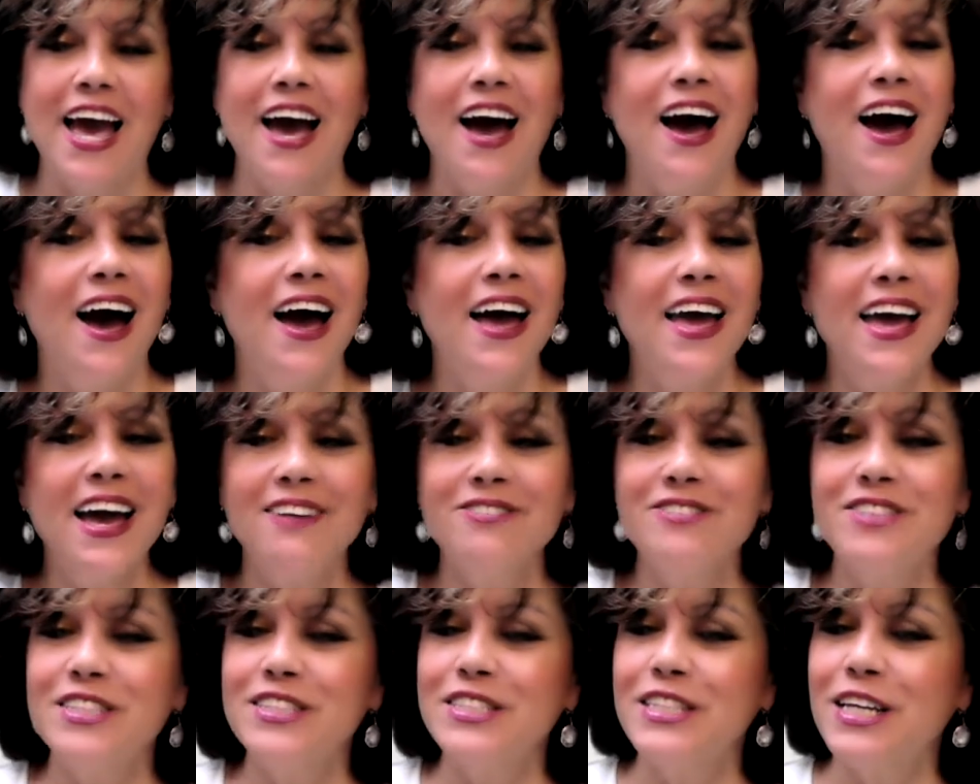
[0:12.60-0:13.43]
I have
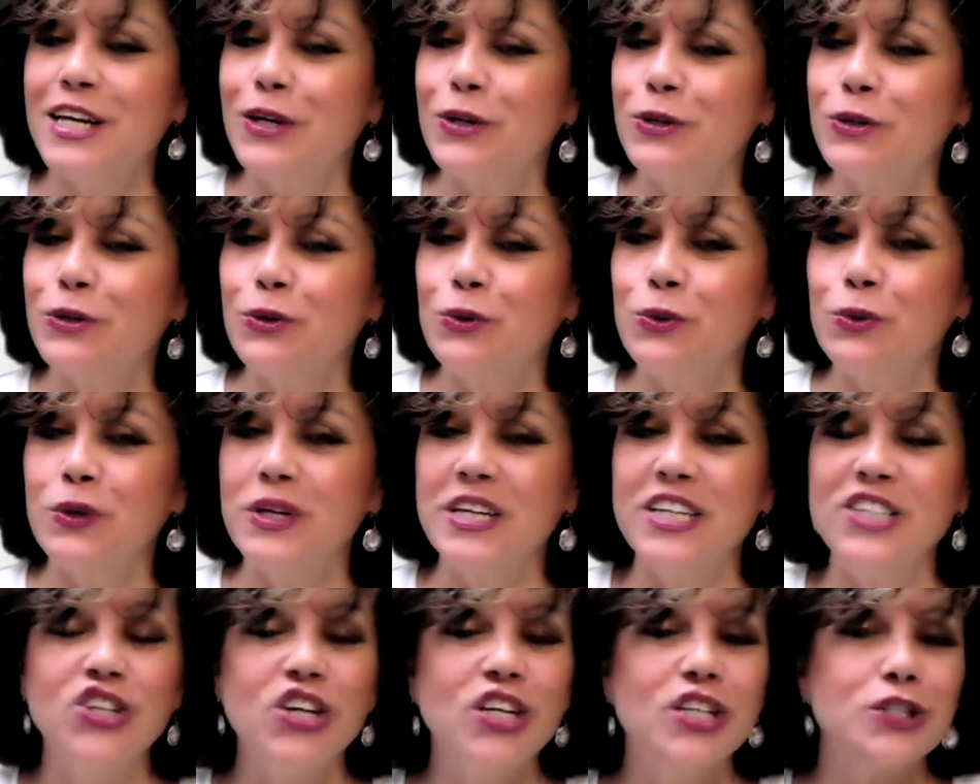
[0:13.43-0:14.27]
to tell you,
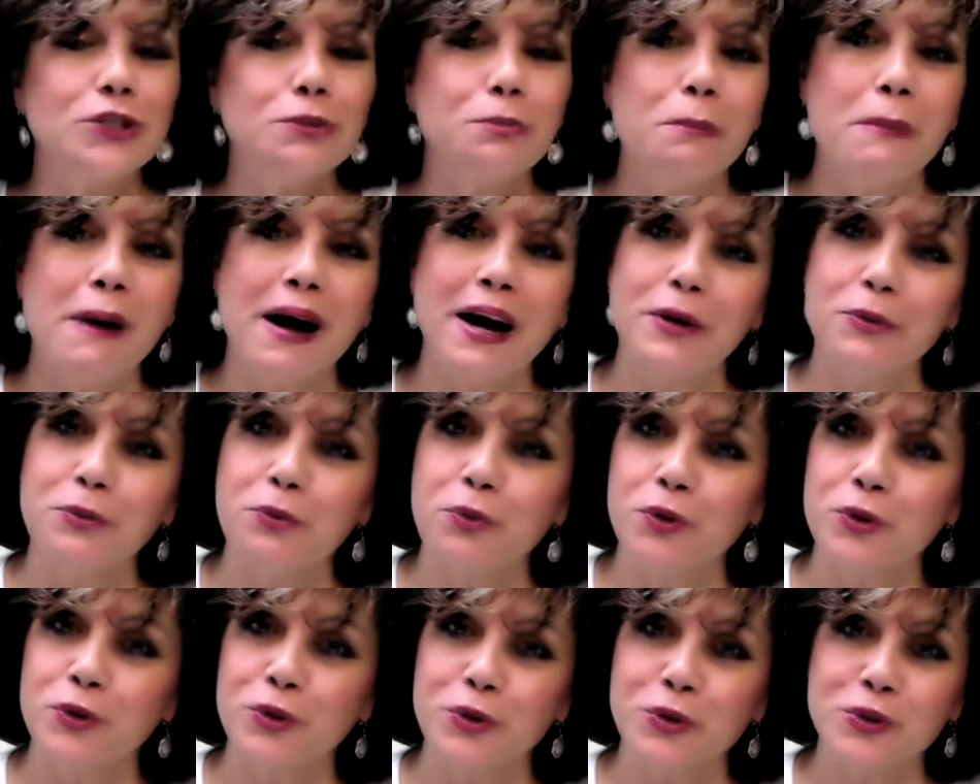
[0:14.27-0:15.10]
it changed my
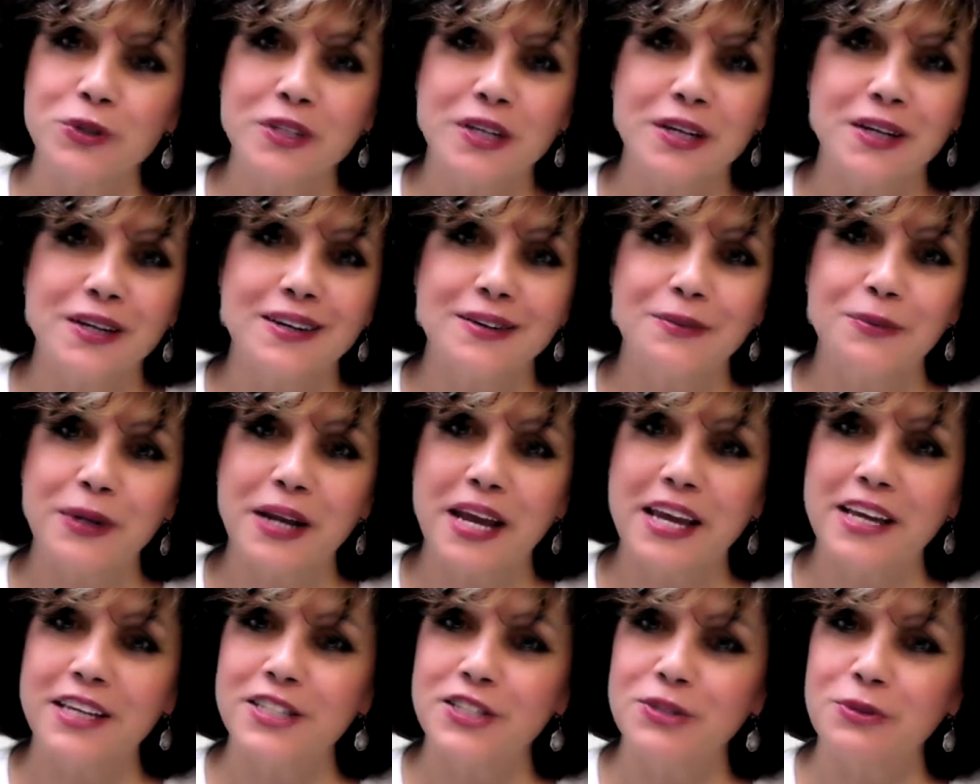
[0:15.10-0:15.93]
world when
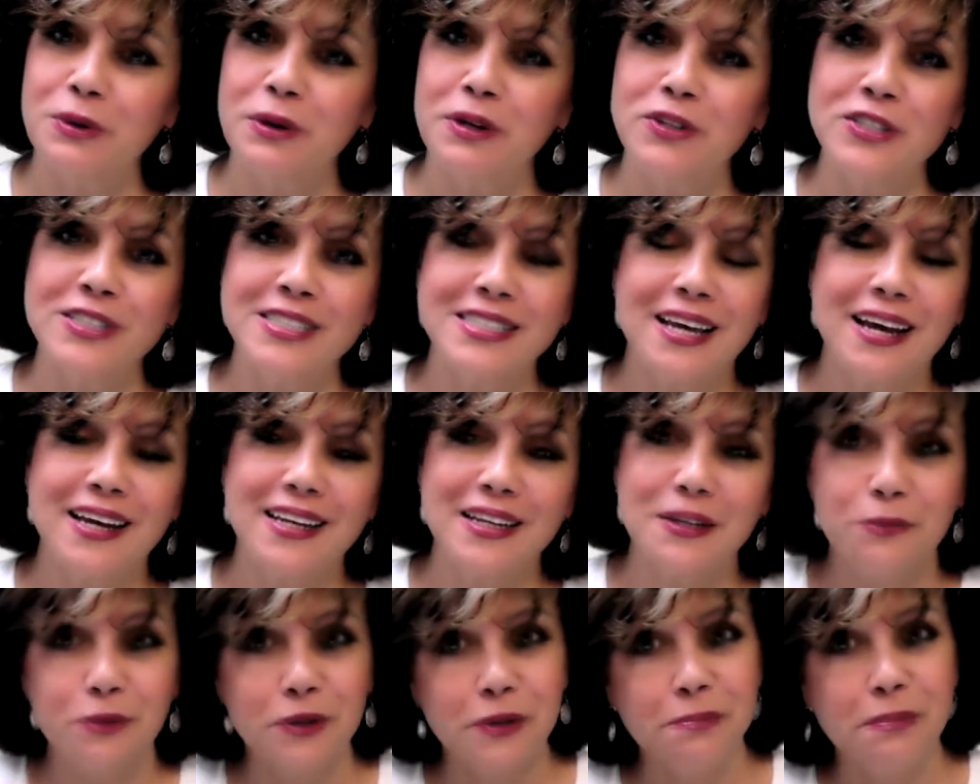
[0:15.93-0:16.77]
I started
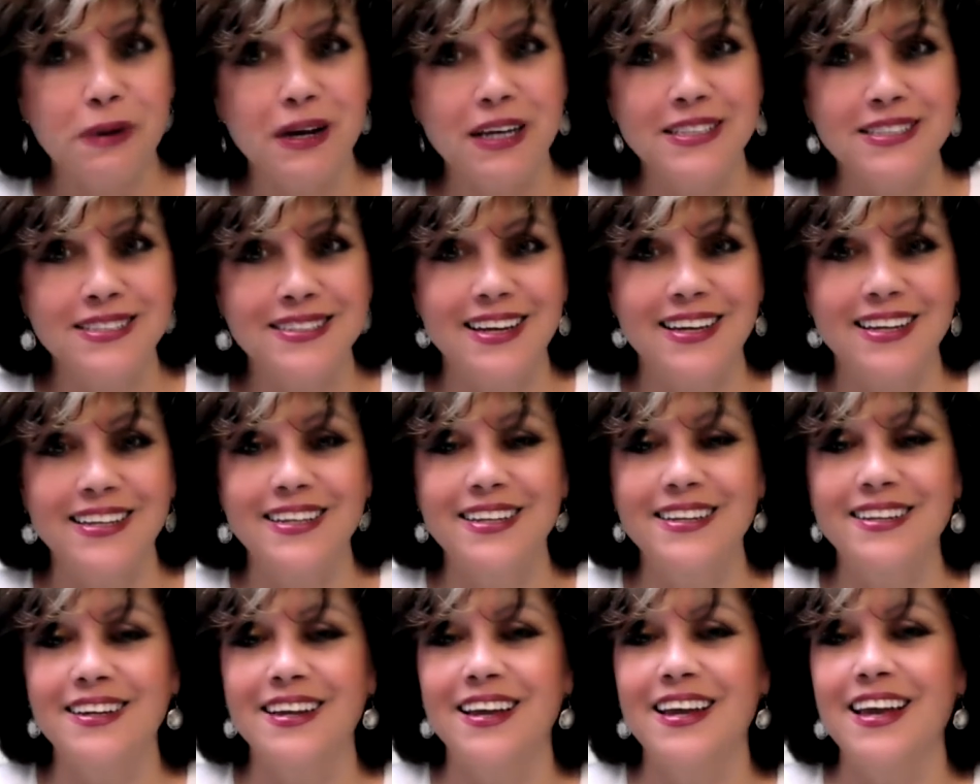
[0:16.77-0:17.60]
signing with my son.